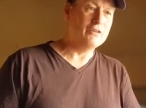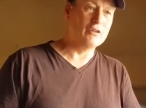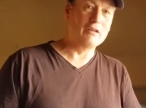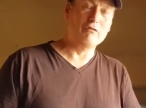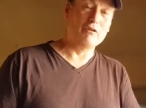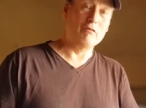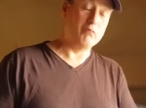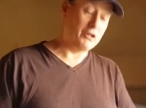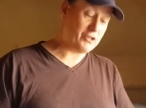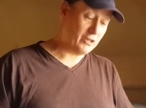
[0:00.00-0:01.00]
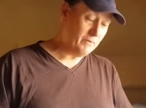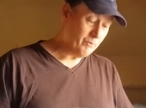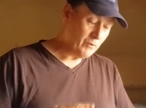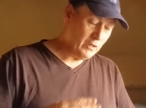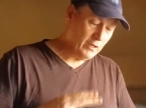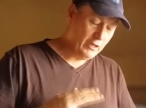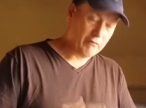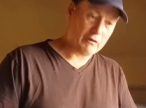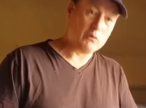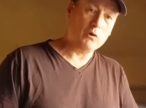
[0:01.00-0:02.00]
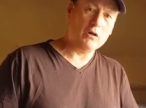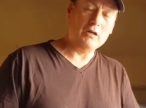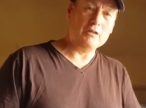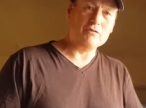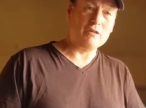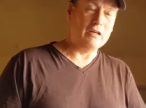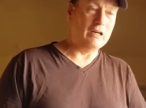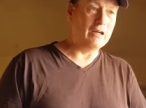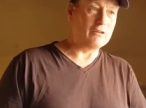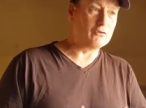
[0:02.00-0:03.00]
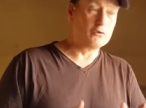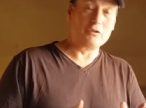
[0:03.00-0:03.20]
delivery of pressure. It requires good